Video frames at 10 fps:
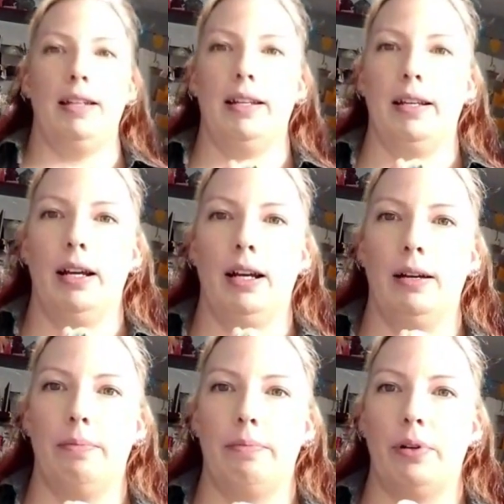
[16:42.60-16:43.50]
did
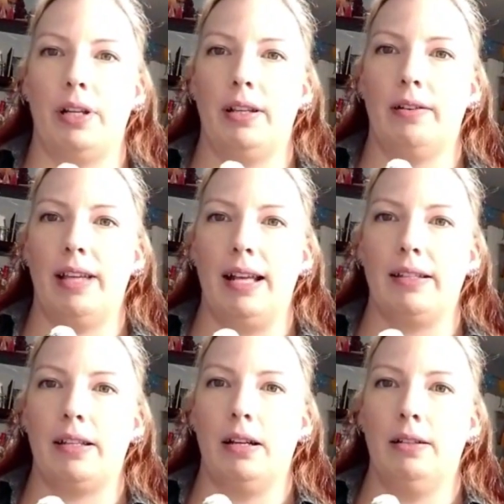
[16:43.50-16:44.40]
a pretty little cat
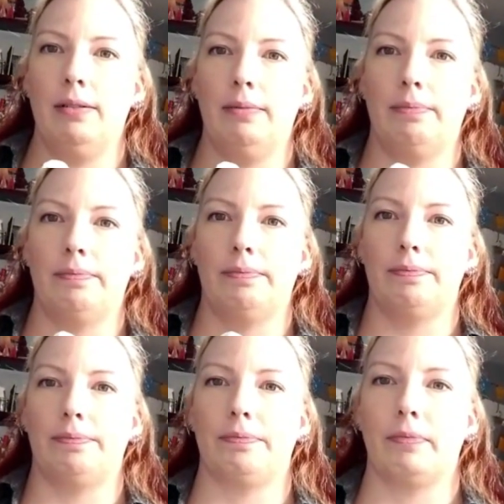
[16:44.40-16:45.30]
skull.
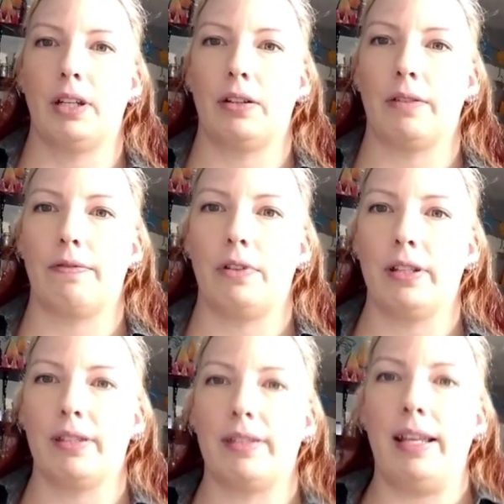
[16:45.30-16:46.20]
I don't know if you
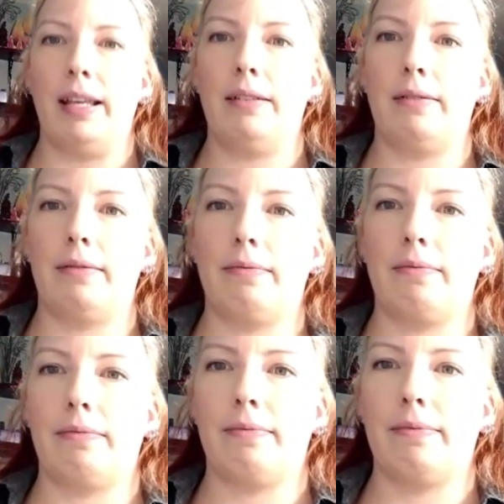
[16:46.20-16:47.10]
can see it.
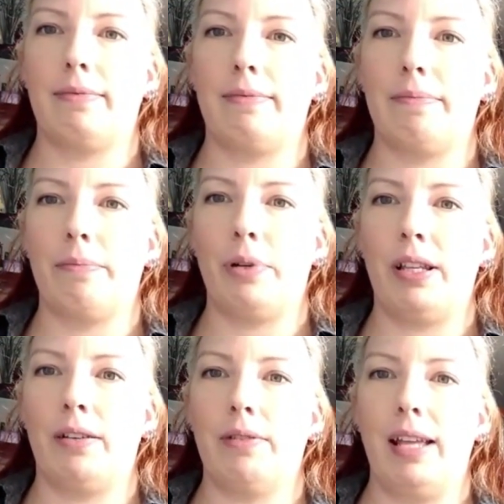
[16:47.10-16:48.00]
Pretty
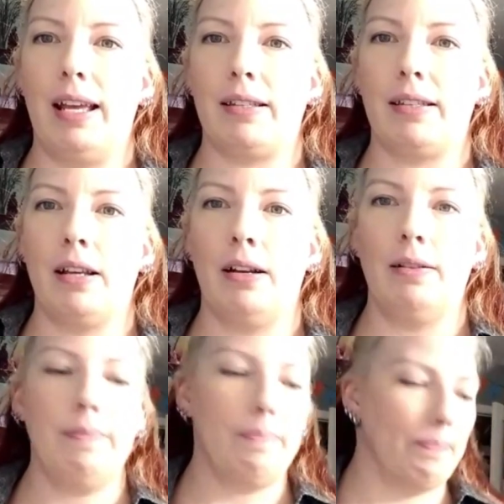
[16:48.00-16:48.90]
little cat skull.